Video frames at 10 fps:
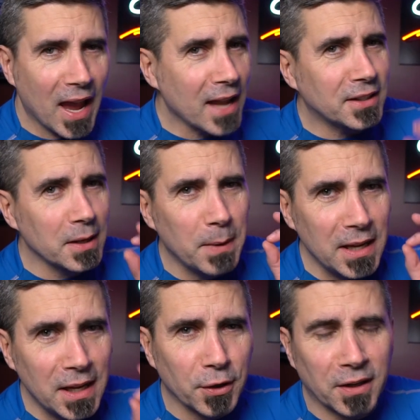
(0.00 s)
and can
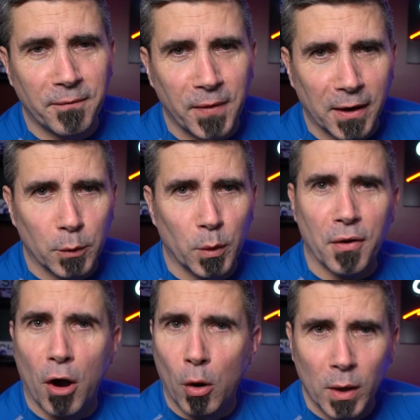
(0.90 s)
be either configured
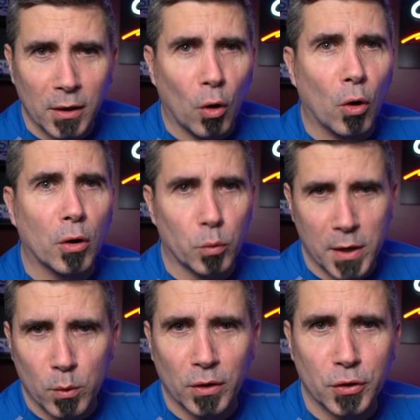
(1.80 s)
with all-wheel or
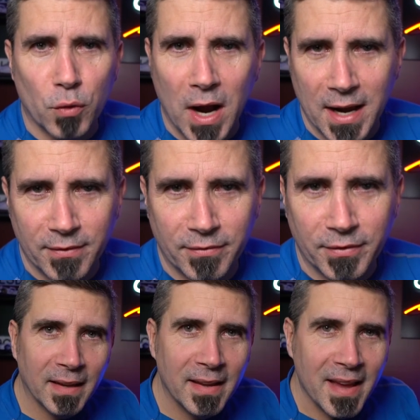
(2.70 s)
rear-wheel drive.
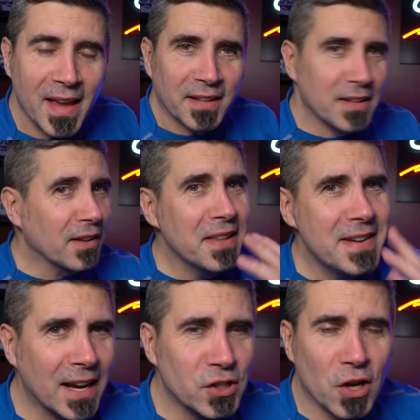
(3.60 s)
Now, the
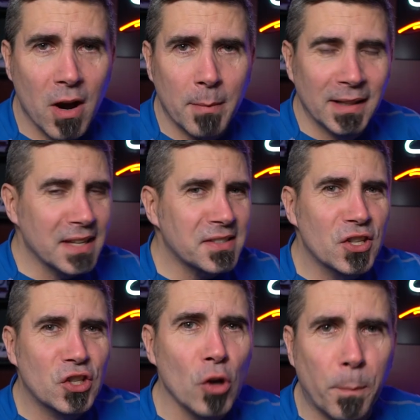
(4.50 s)
next car on my list
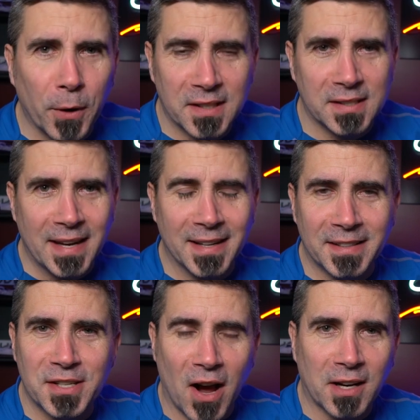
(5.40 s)
is super exciting
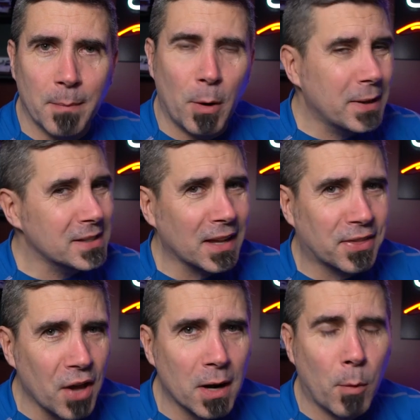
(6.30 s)
to talk about because I
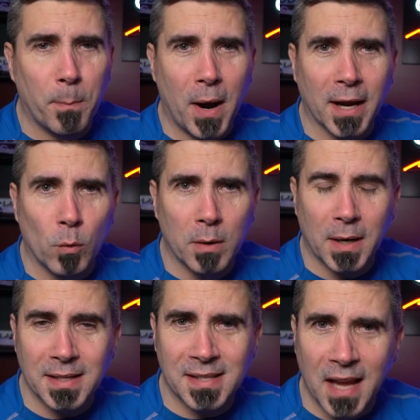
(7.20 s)
thought about buying one
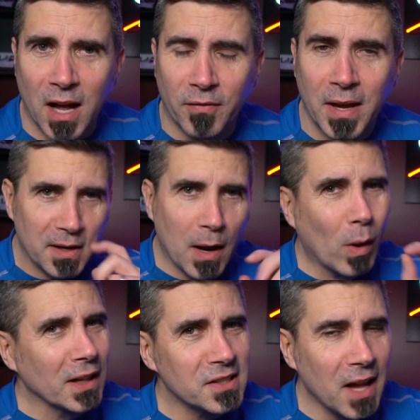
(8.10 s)
myself. Now,
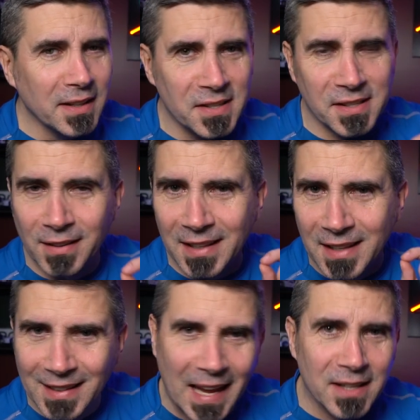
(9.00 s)
while it's not necessarily
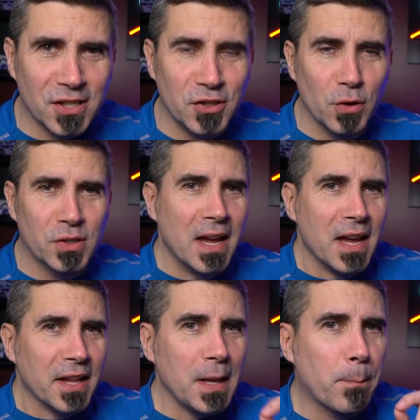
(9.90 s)
the latest news,
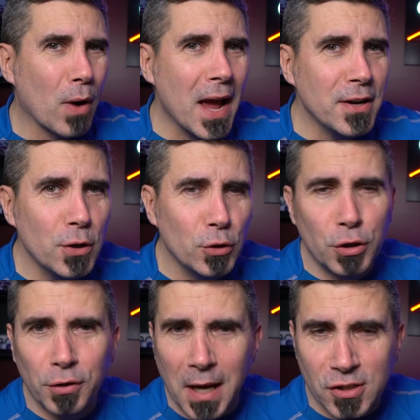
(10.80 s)
the brand new
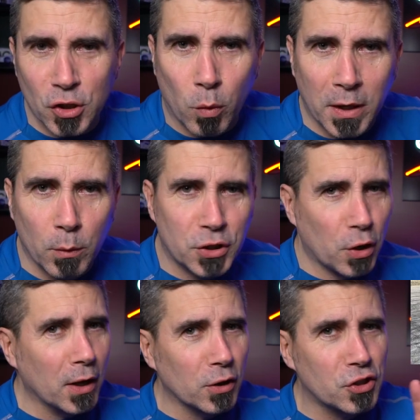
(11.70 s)
2021
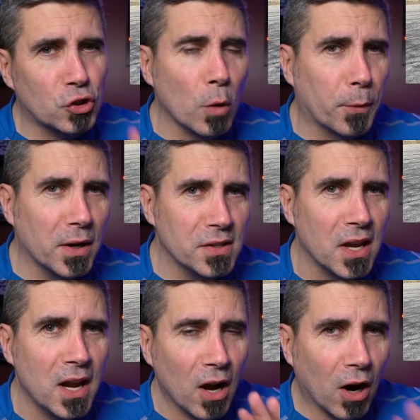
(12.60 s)
Toyota Supras
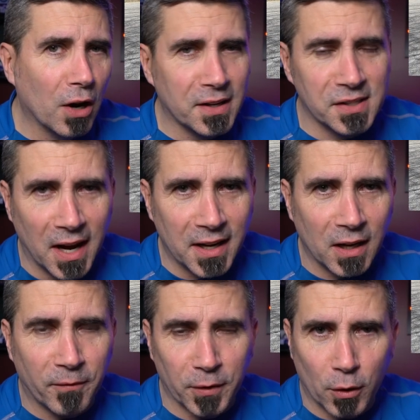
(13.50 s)
are
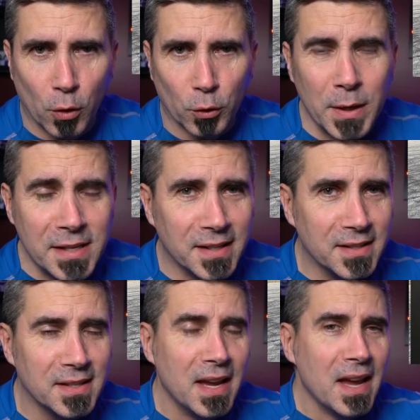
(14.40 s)
exciting for their own reasons.